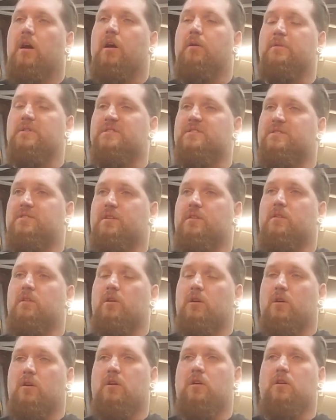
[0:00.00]
We still
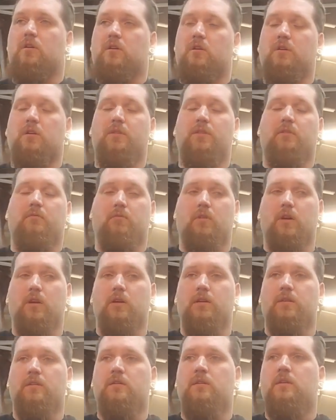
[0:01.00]
are on the
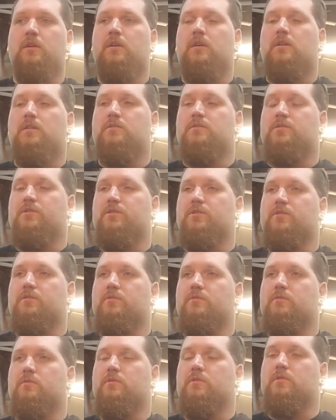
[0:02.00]
run
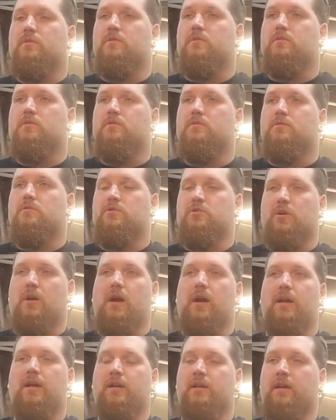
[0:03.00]
to
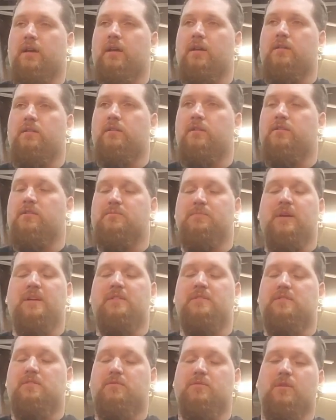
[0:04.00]
try and get, you know, as many
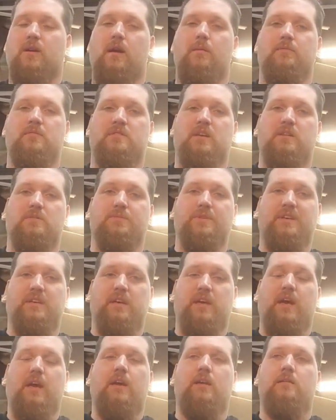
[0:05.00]
subscribers as we
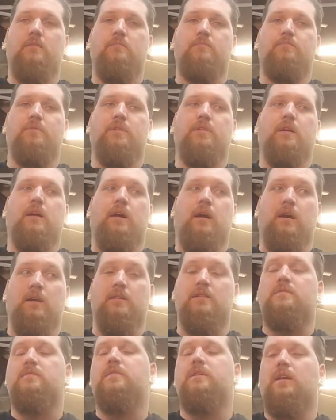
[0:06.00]
can, but
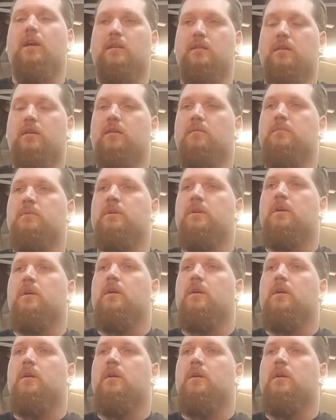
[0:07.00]
honestly get them.